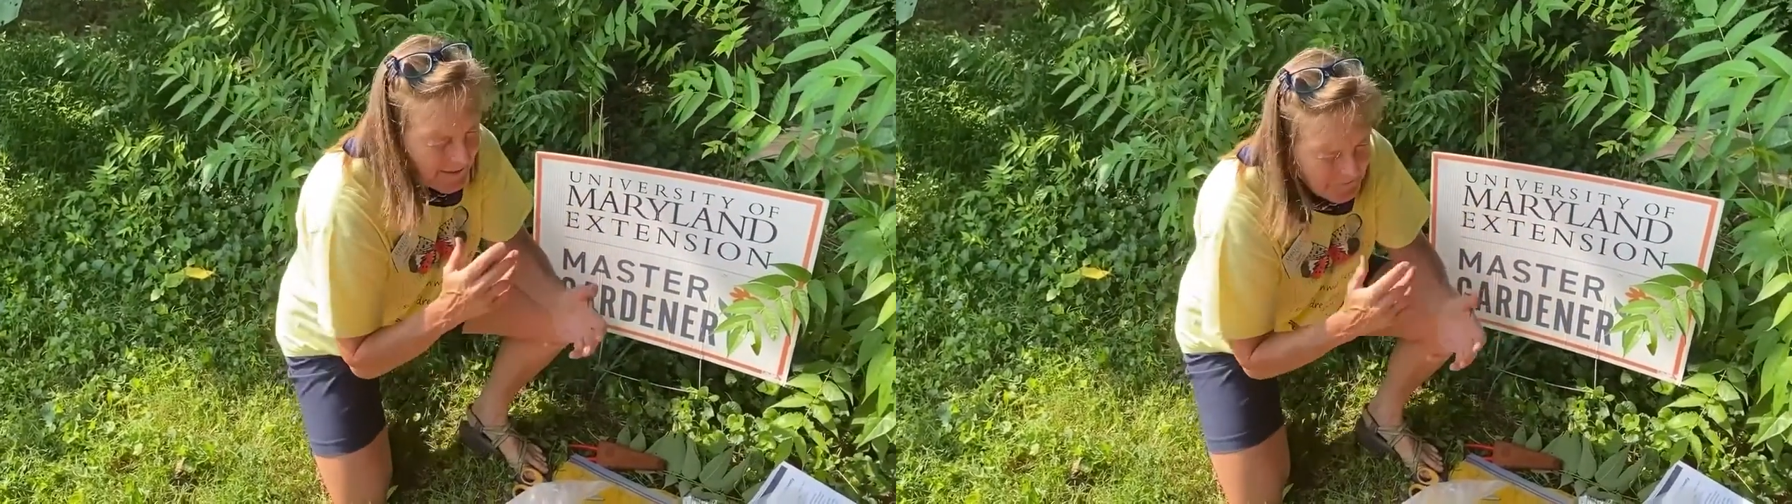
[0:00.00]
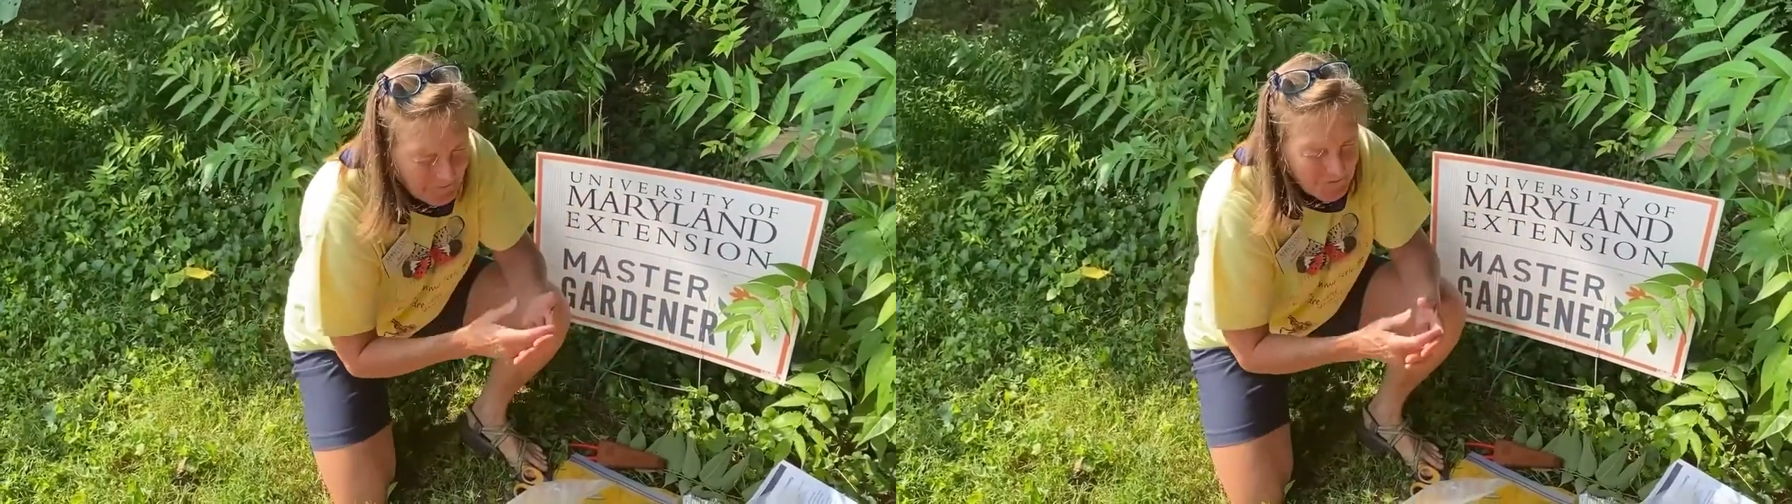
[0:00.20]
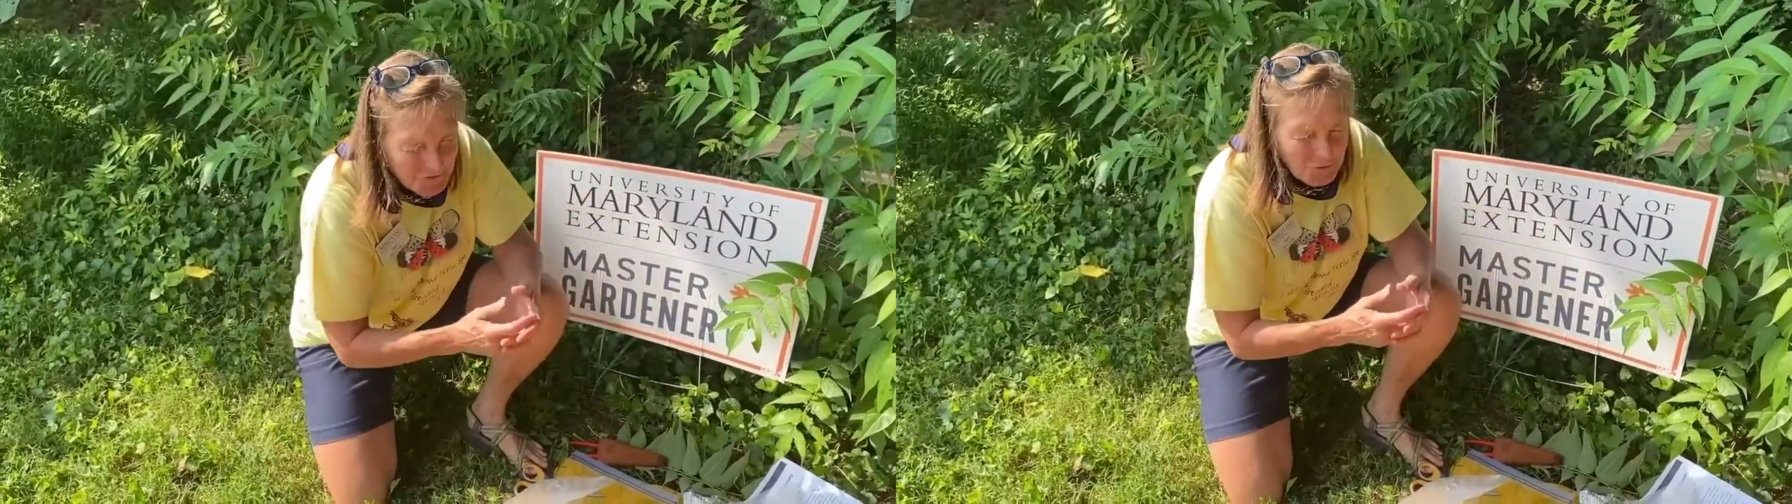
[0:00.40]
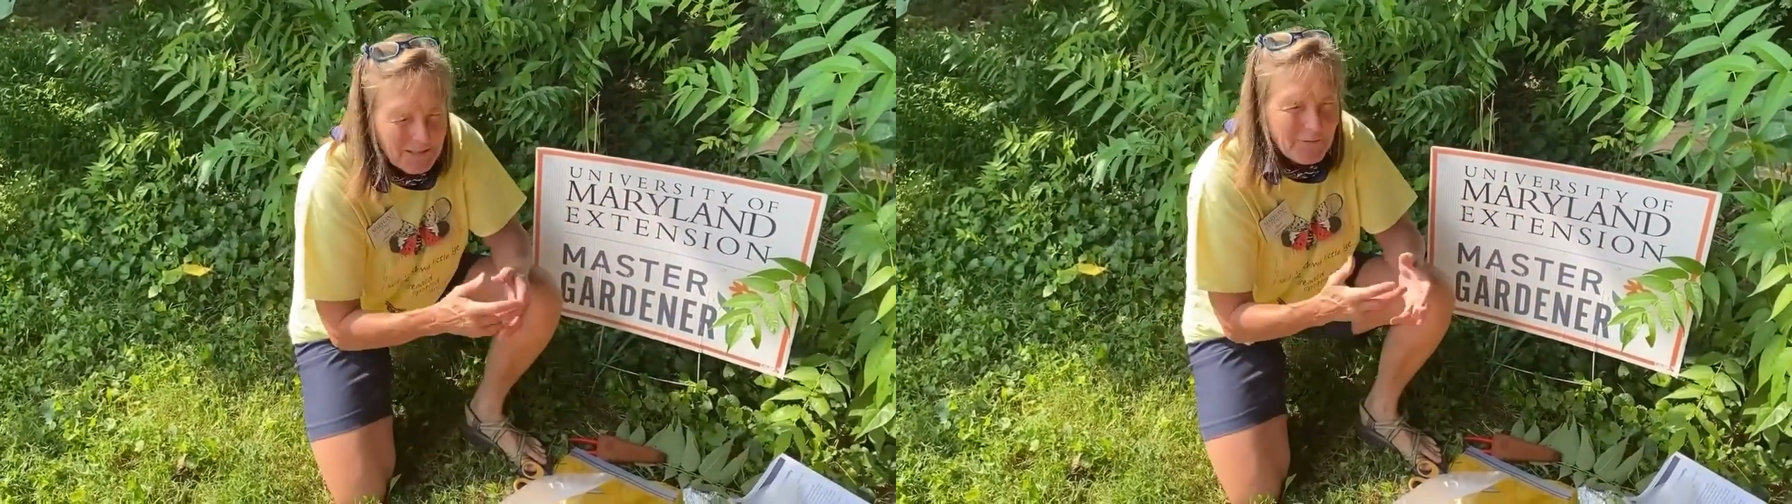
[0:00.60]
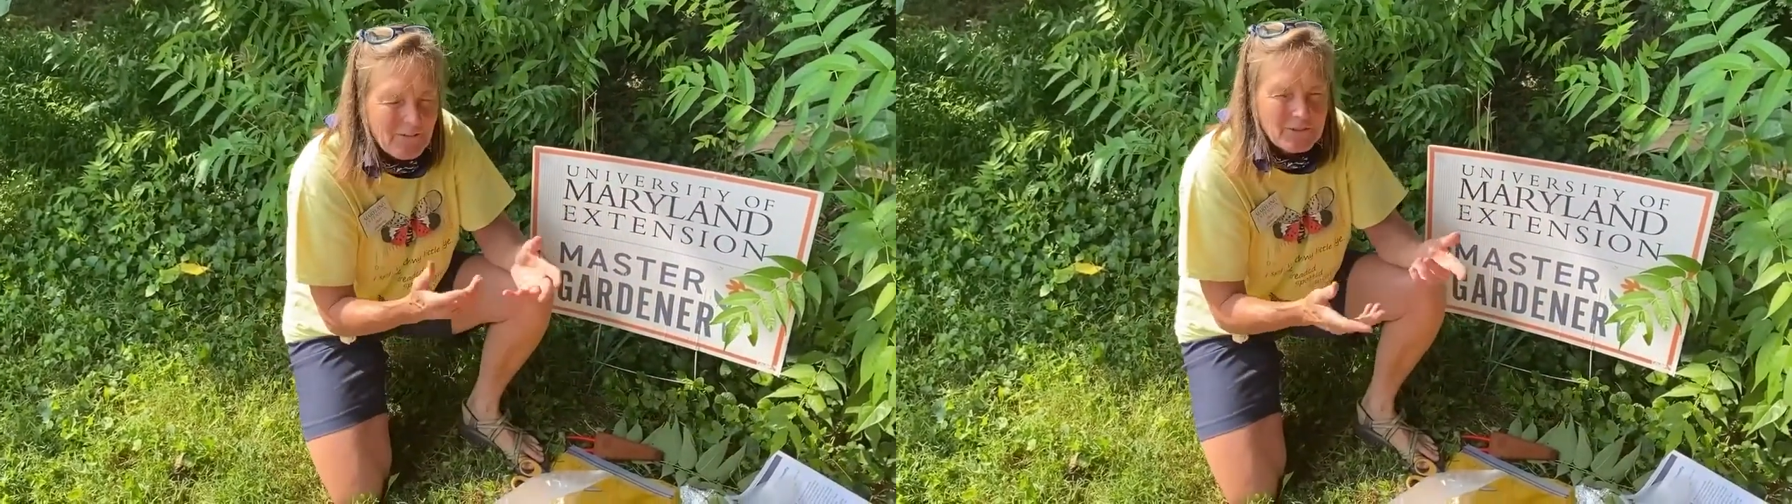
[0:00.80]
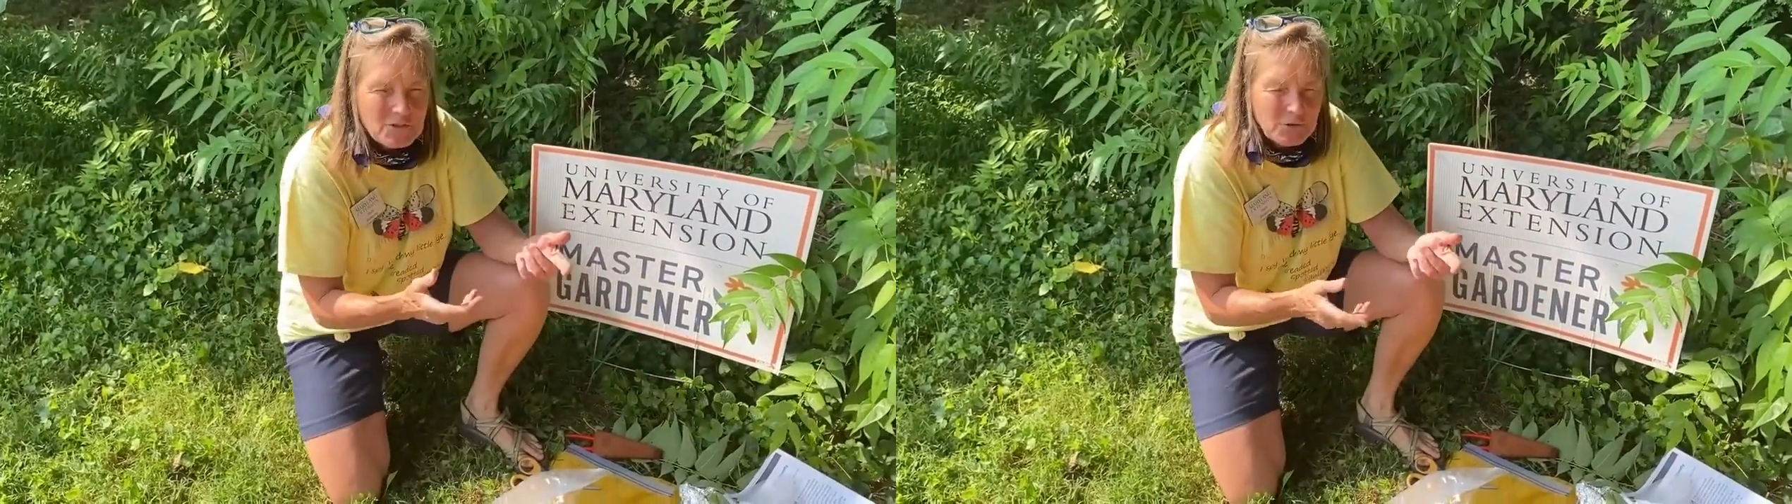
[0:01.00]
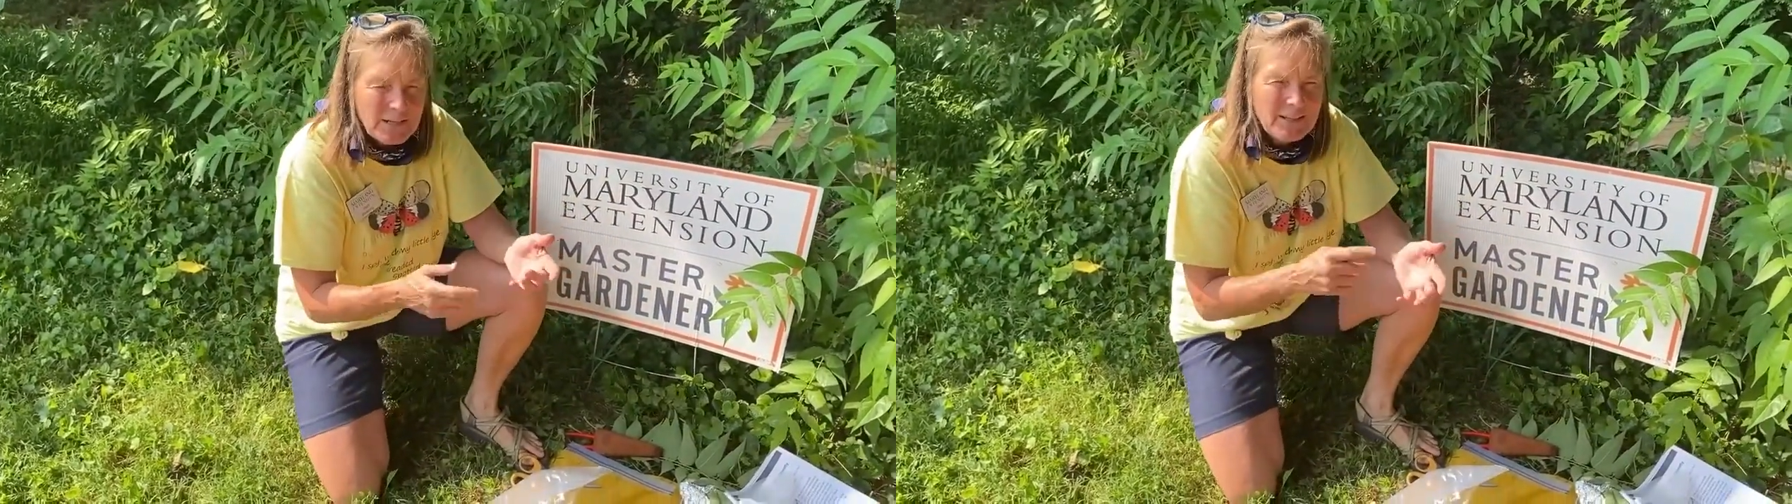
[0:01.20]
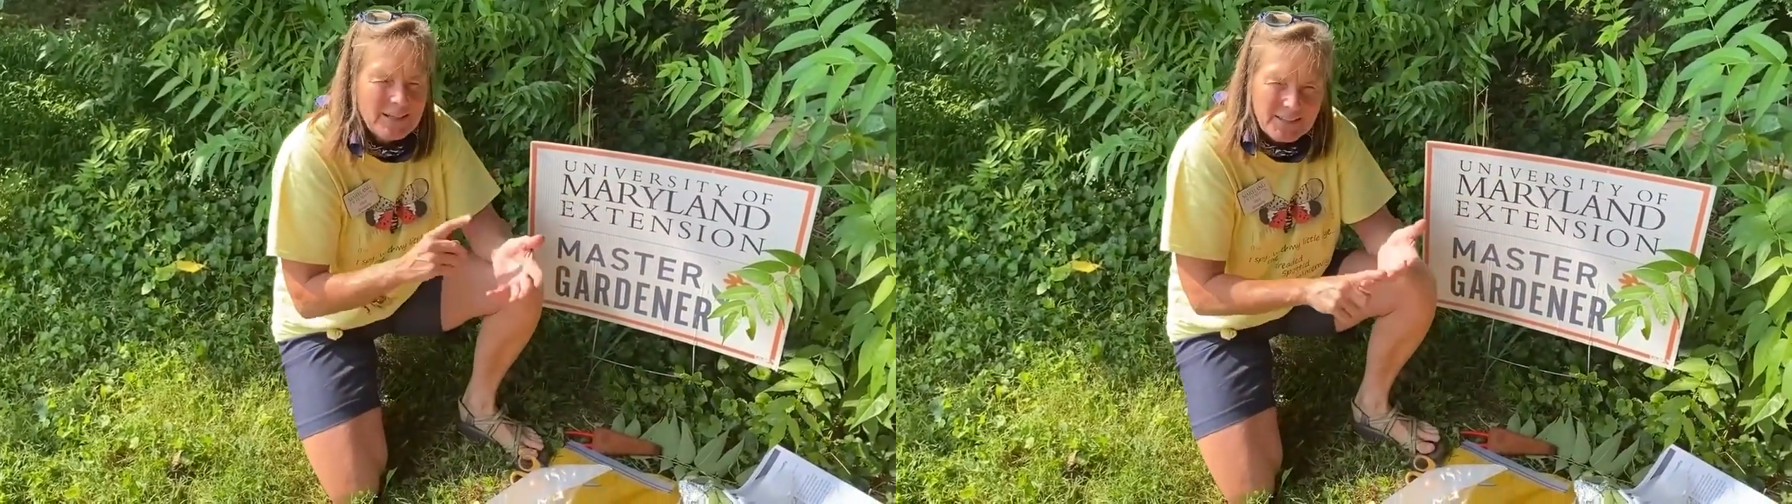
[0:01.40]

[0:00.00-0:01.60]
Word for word: the tree of heaven tree,